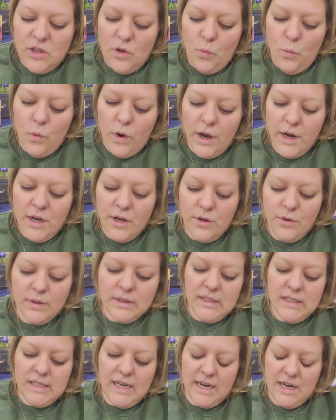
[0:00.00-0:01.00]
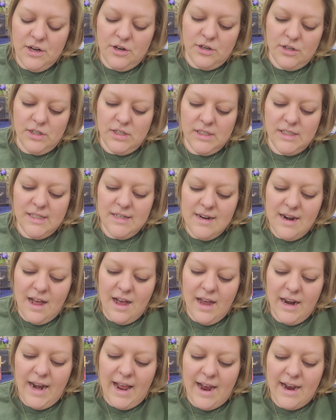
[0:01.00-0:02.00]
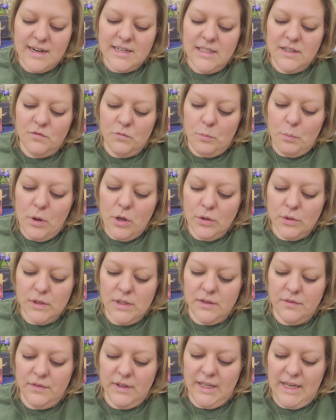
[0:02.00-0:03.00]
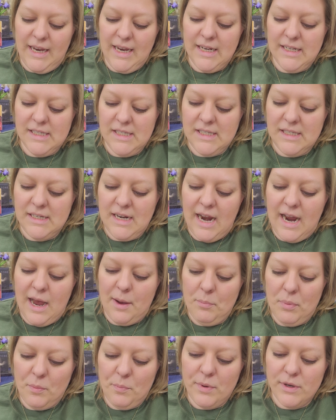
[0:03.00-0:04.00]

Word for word: The one who is tender does not act impulsively and snap,